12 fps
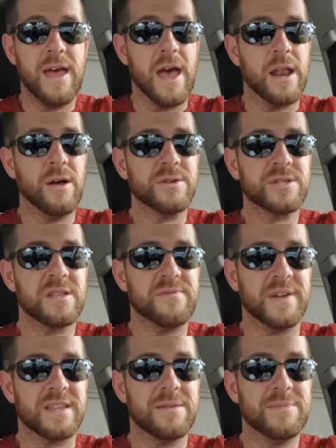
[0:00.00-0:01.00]
And also the
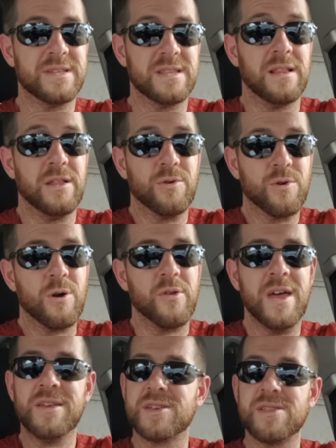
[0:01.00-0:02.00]
victim is the little girl.
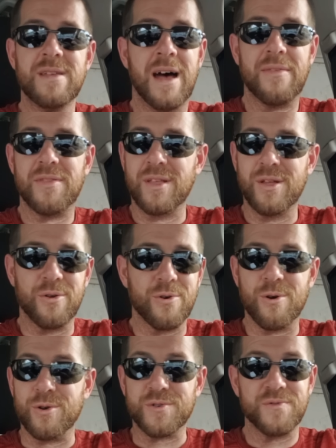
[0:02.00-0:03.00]
It is not the little
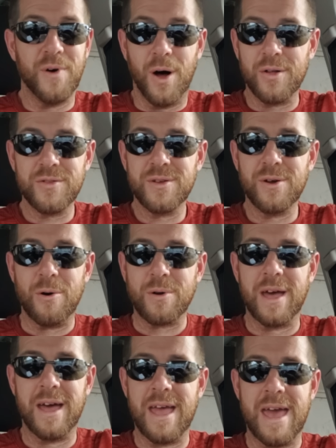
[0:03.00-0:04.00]
girl's fault,
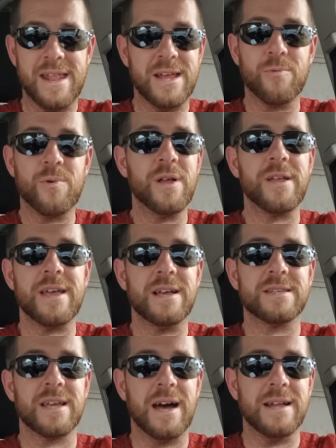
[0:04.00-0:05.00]
okay? And it really
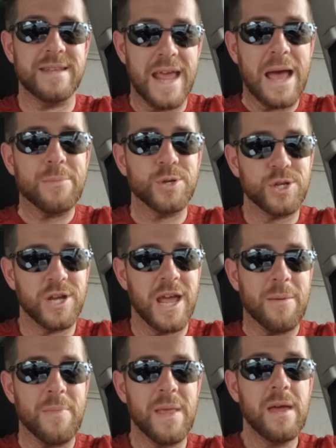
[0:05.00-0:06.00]
is a damn
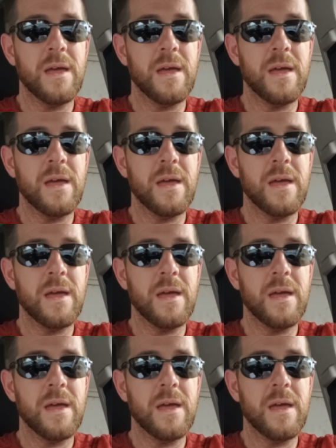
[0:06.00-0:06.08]
shame.